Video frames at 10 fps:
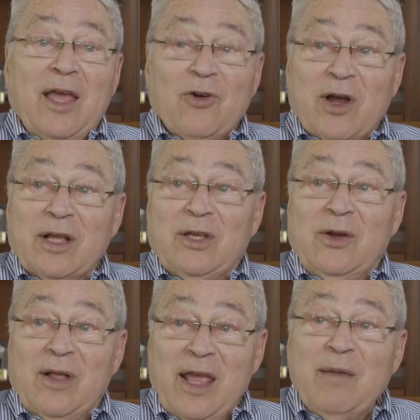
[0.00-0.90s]
in order
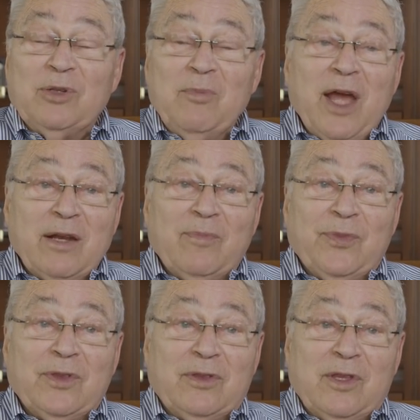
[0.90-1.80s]
to implement
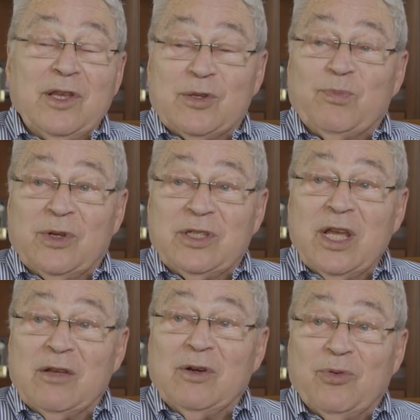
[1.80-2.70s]
this
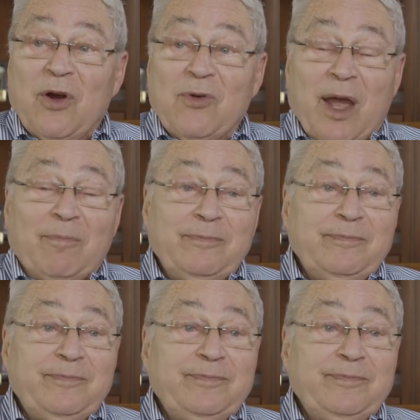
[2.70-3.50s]
particular program.